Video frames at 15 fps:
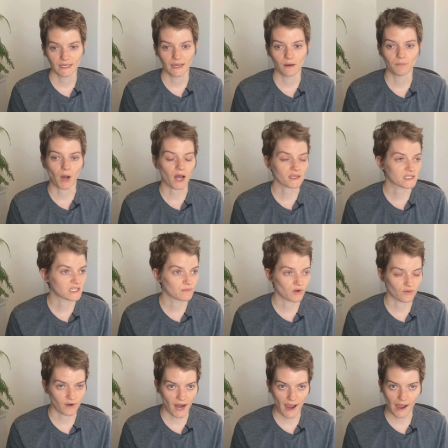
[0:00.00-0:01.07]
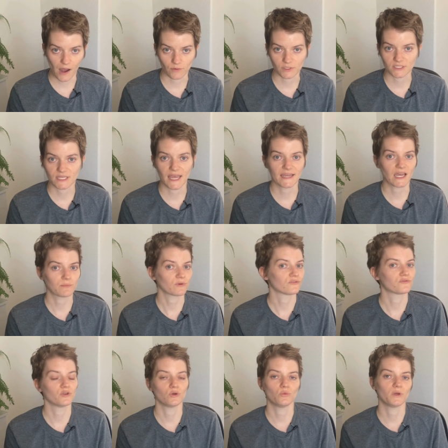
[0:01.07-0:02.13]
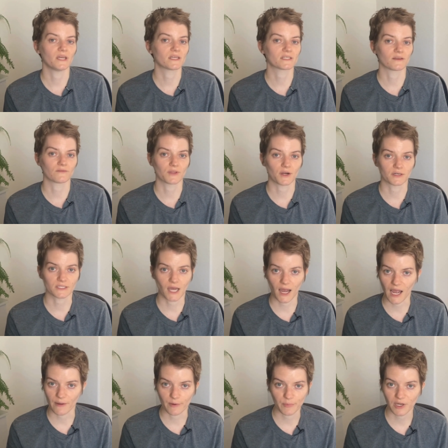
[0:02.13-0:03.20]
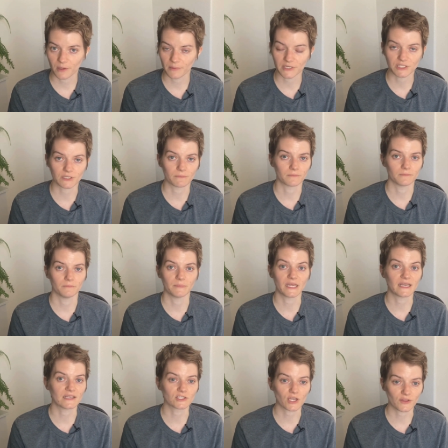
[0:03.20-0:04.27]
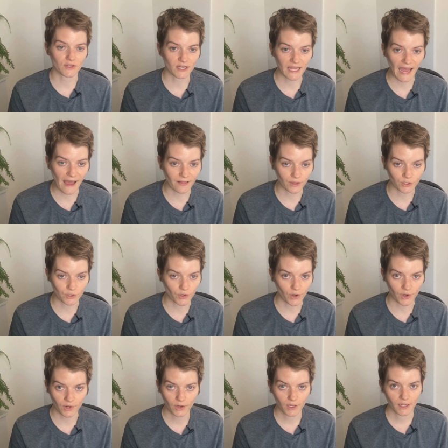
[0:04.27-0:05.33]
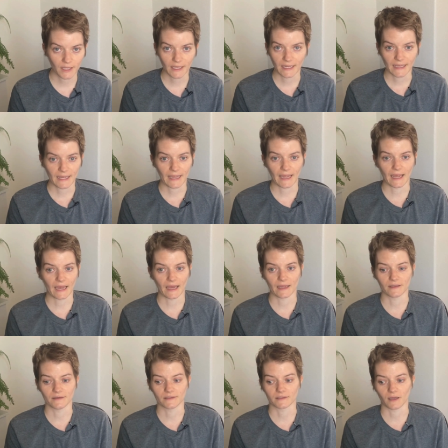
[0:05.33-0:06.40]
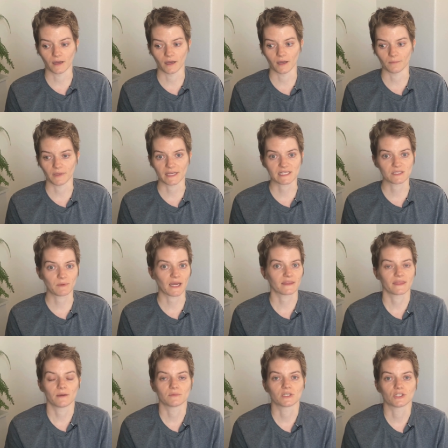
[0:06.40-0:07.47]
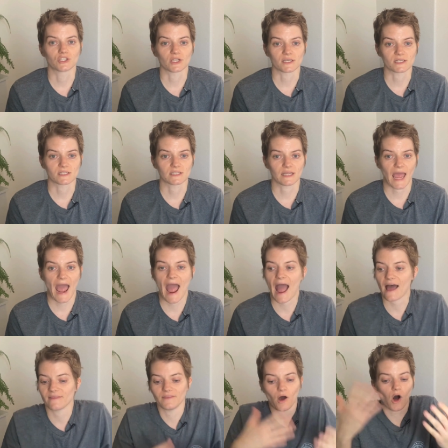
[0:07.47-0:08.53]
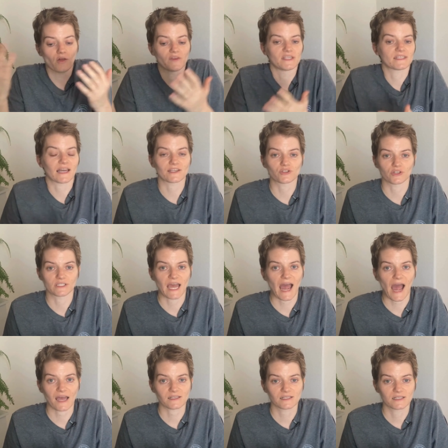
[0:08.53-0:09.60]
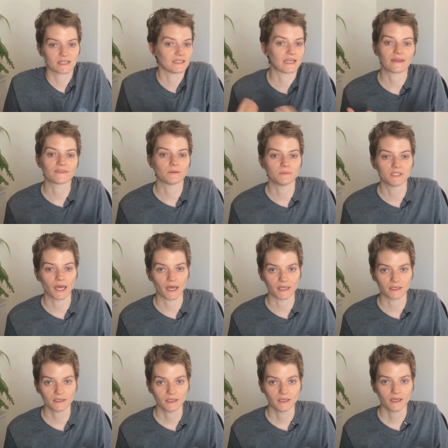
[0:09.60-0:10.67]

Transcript: boss them around, take up a few weeks of their time and put a bunch of meetings on their calendar and expect them to just add all these extra tasks and get them done.